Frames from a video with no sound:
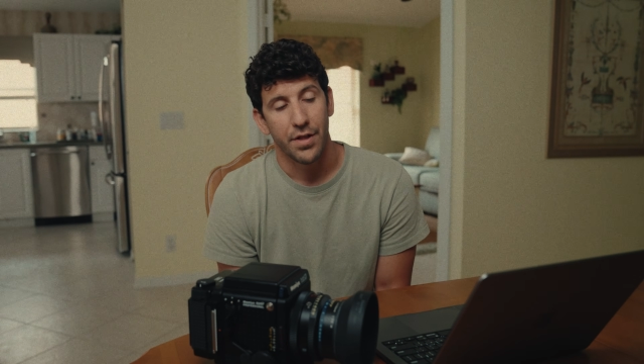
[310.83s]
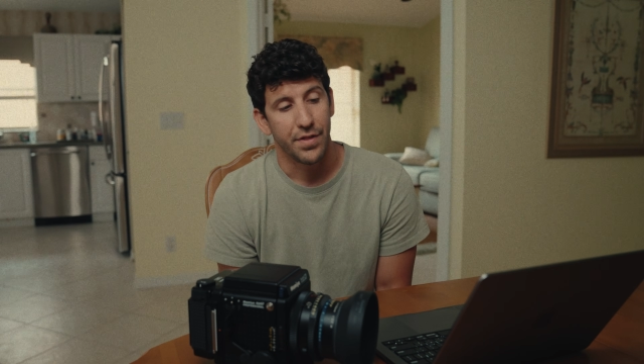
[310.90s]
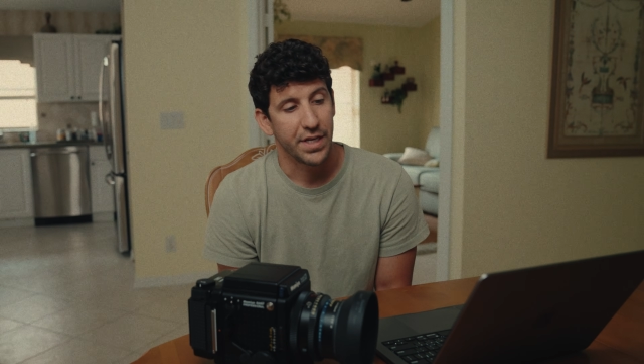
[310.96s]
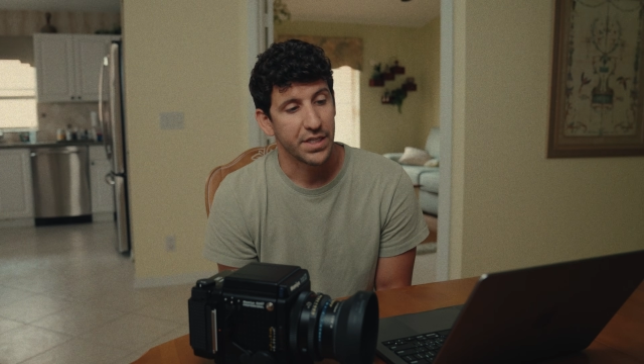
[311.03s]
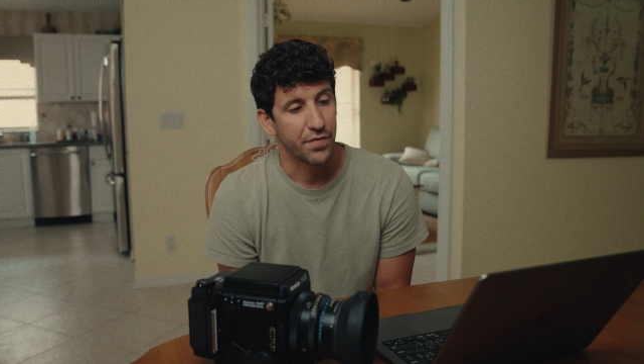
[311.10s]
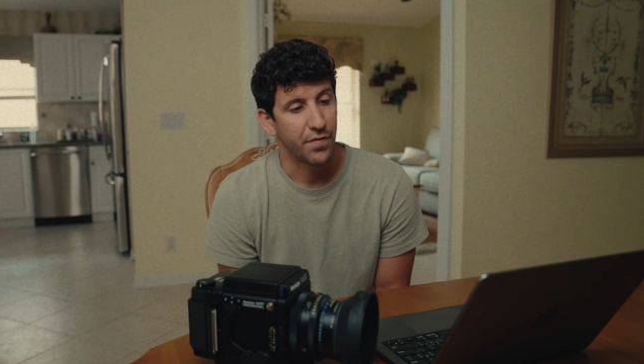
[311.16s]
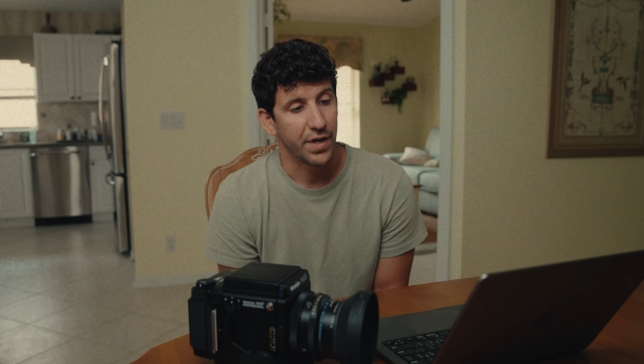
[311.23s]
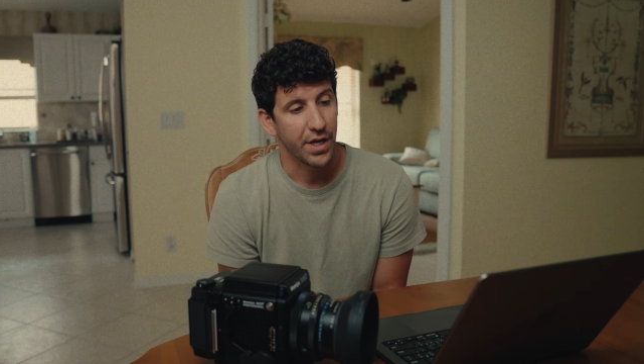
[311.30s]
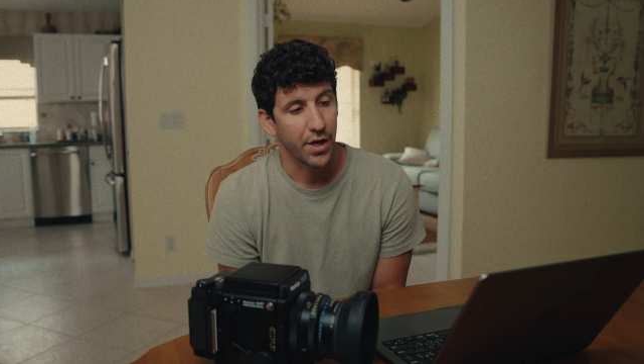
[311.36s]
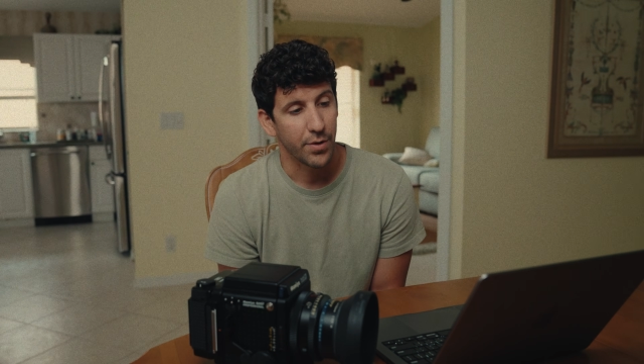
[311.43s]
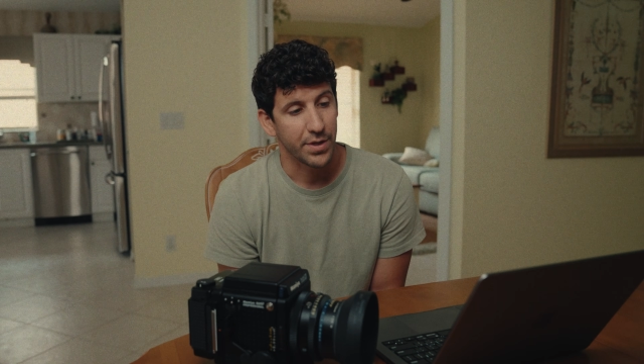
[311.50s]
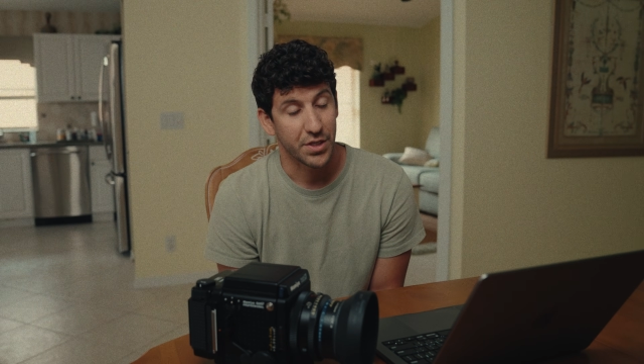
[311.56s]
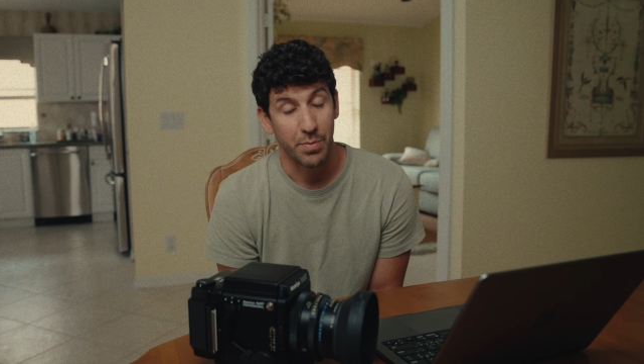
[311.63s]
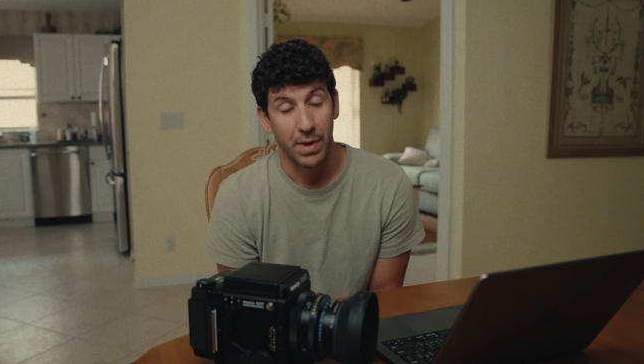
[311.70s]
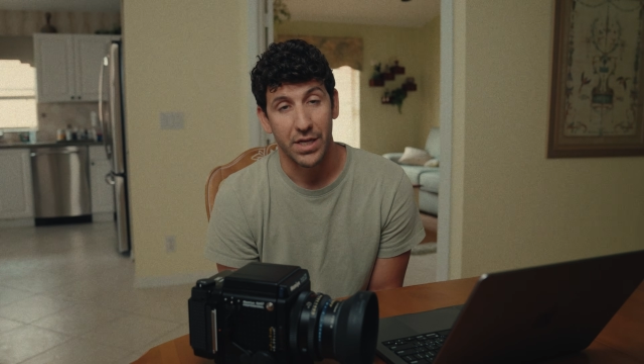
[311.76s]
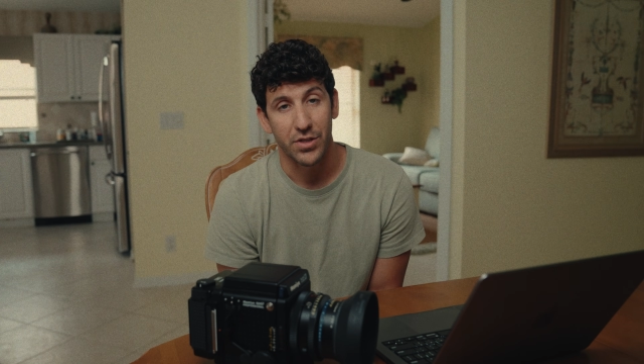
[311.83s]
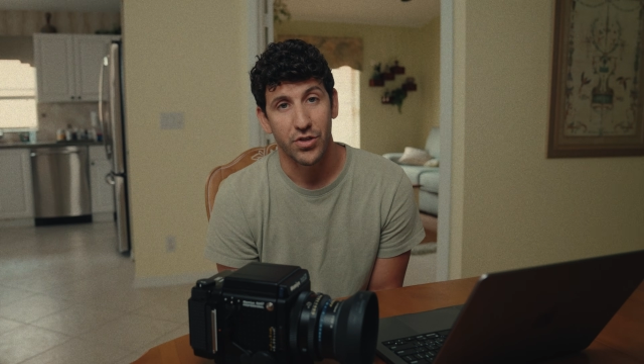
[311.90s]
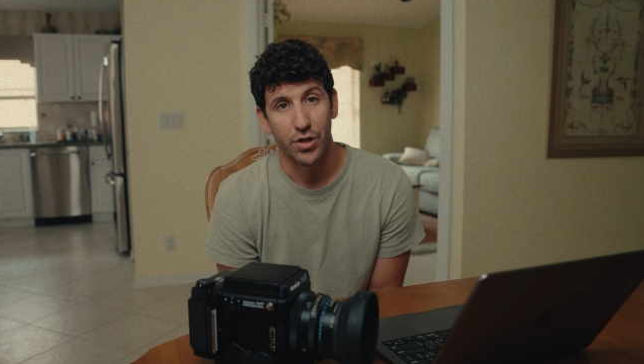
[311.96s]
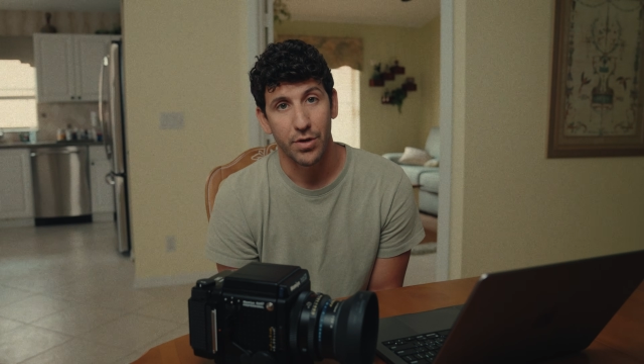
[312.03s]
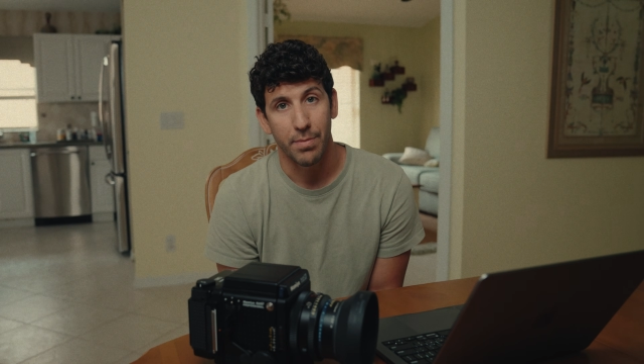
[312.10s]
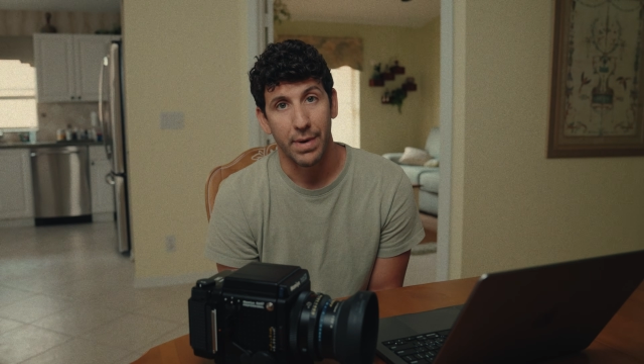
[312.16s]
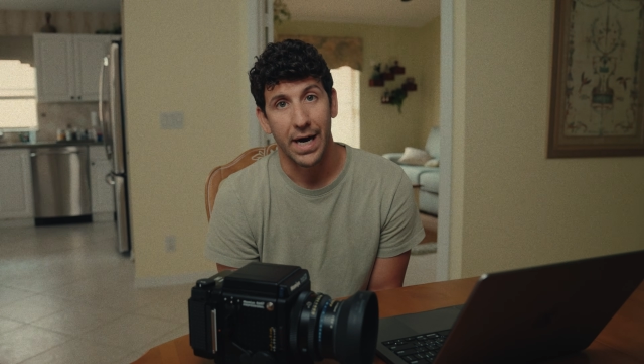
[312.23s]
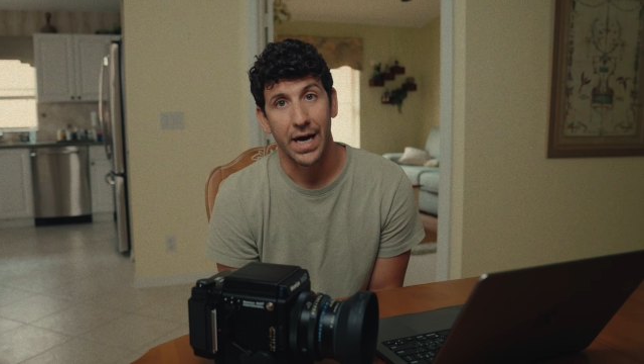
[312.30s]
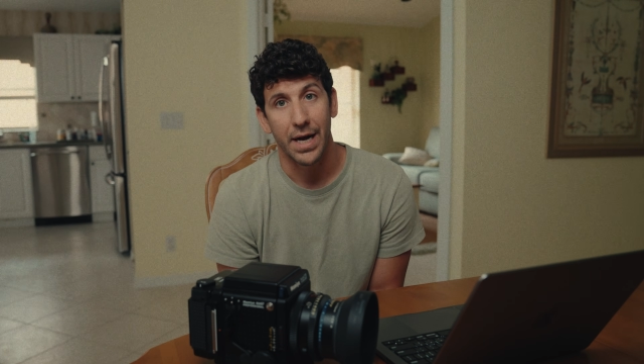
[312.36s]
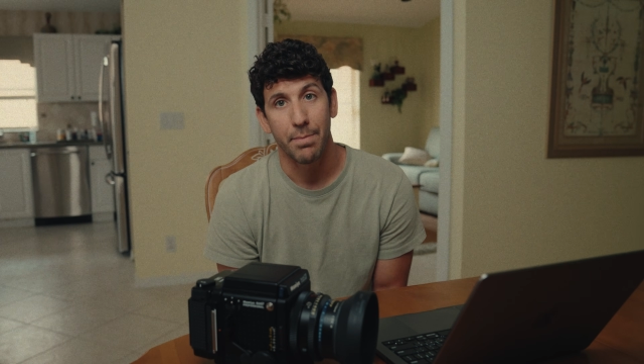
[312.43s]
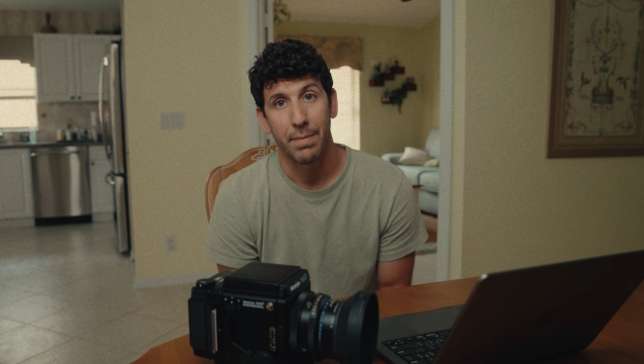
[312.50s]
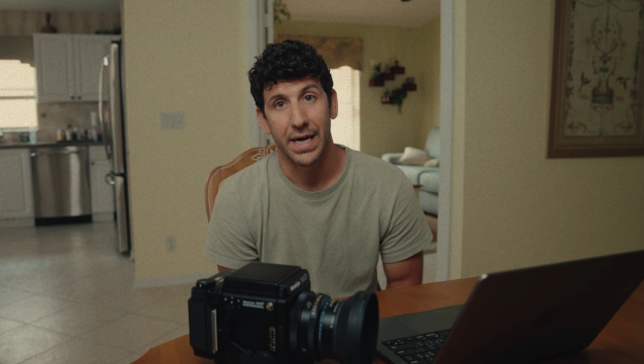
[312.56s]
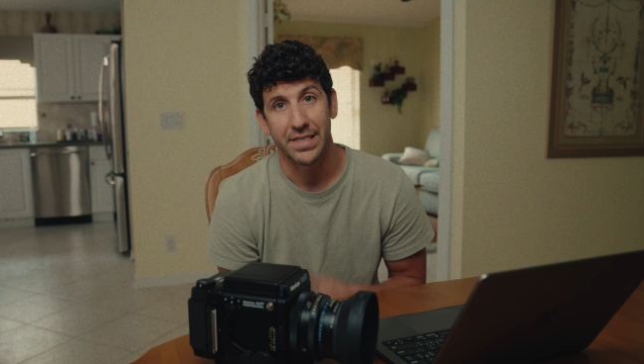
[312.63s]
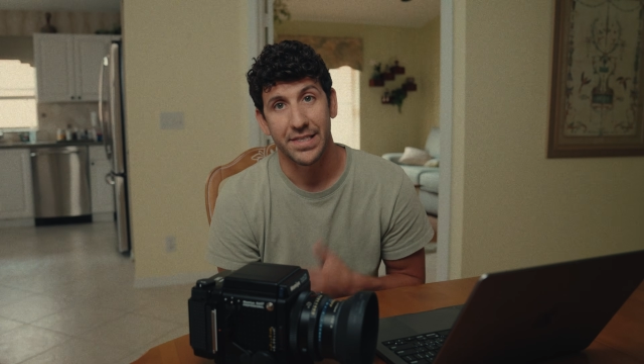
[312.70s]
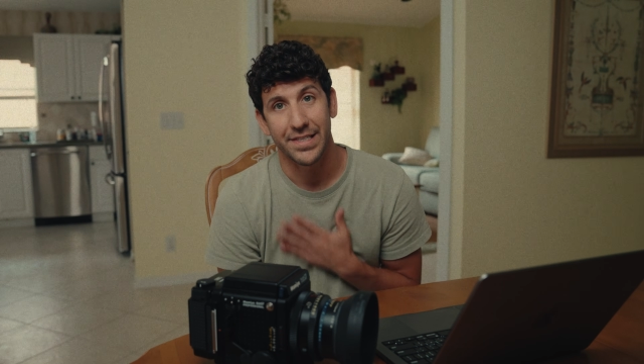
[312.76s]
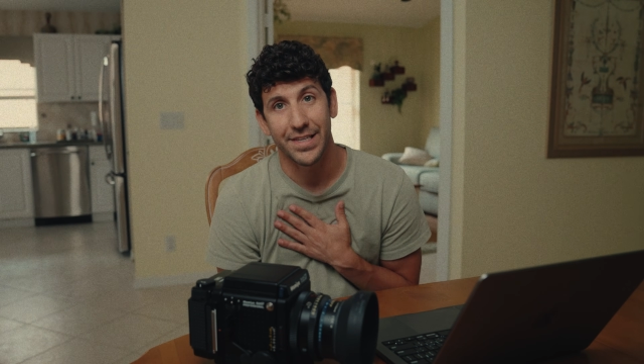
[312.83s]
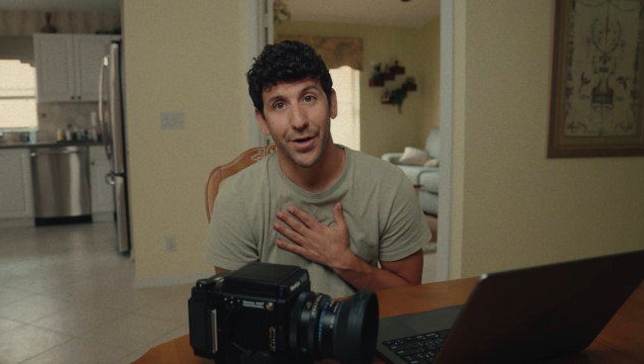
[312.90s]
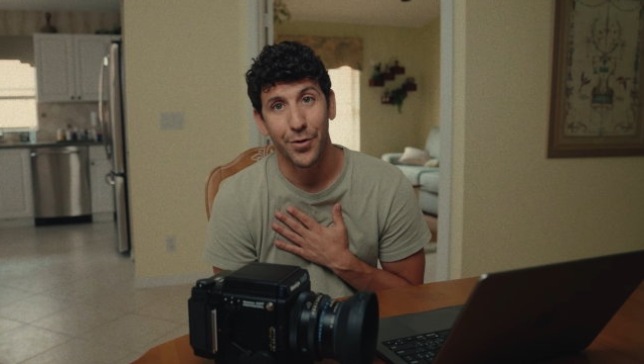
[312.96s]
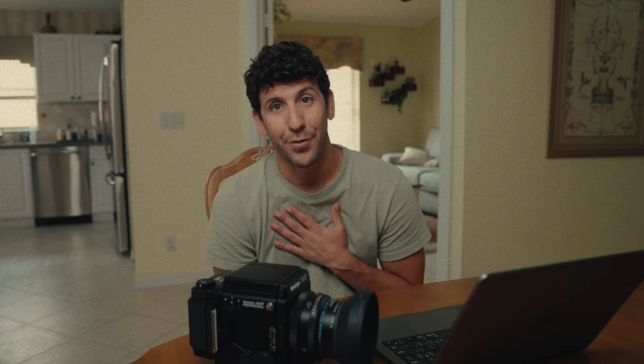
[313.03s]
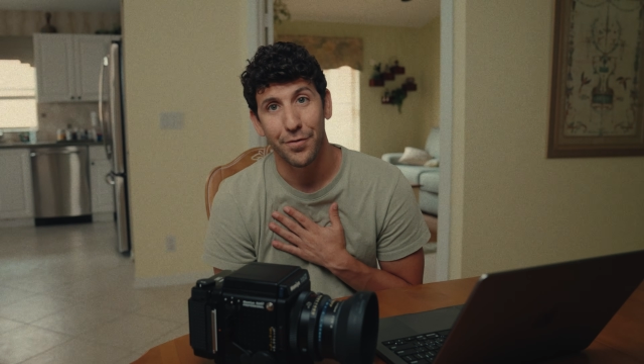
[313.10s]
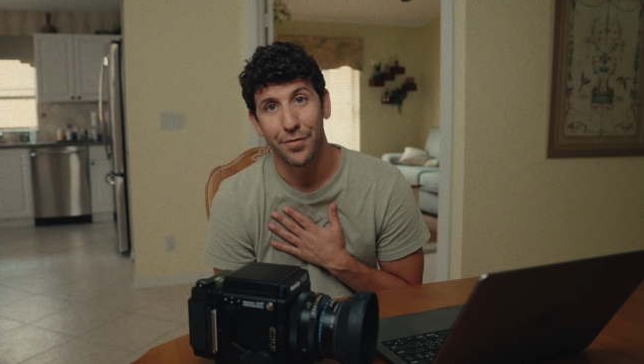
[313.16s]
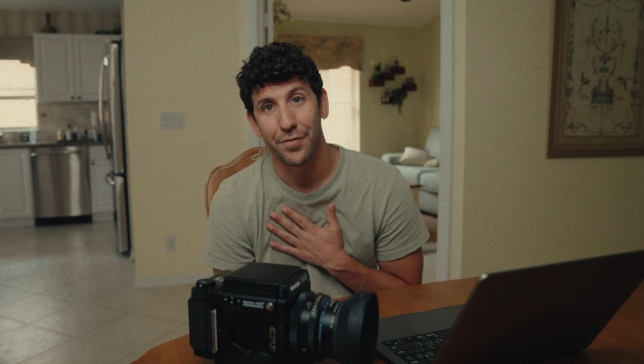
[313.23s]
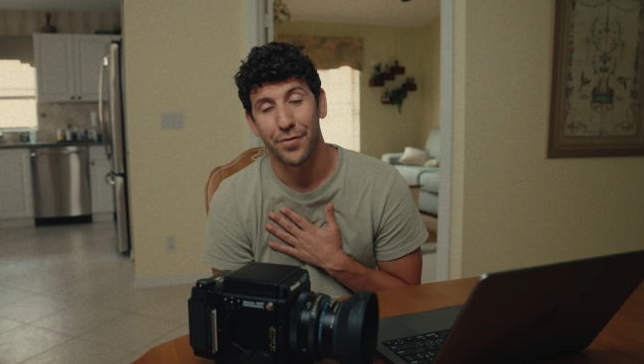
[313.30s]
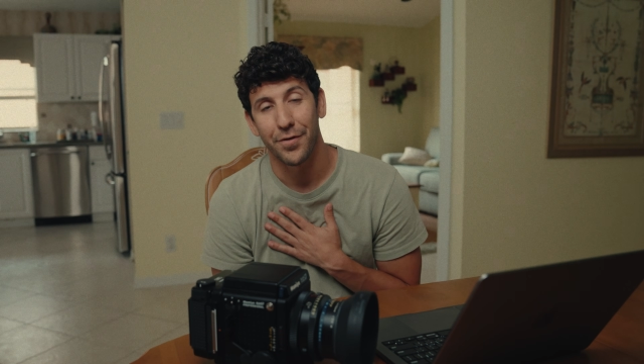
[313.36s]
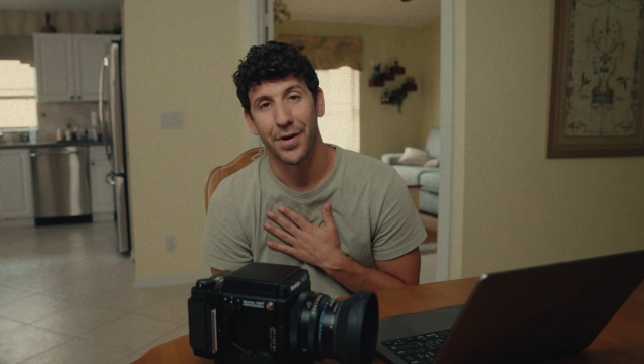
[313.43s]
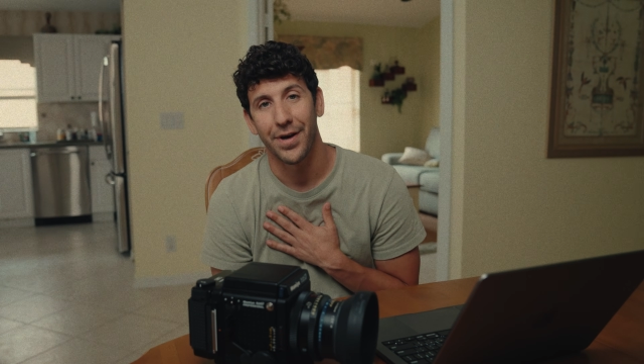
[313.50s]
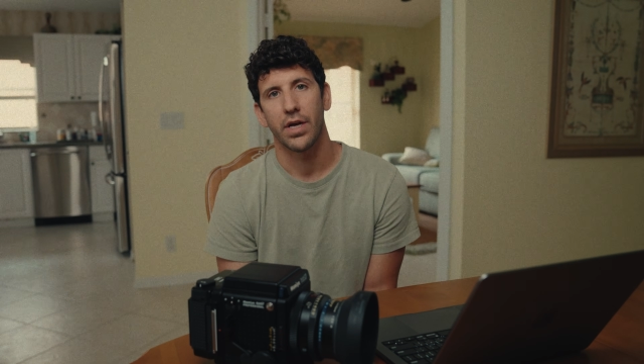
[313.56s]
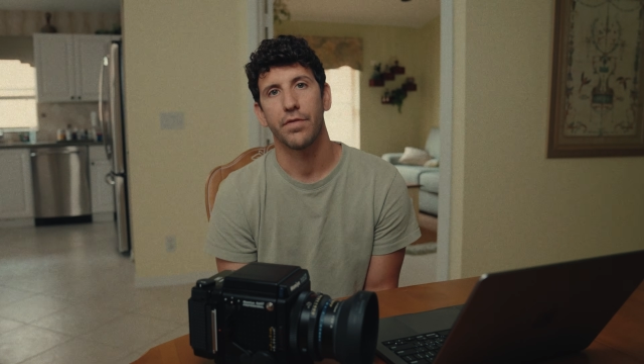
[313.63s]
is sponsored by myself.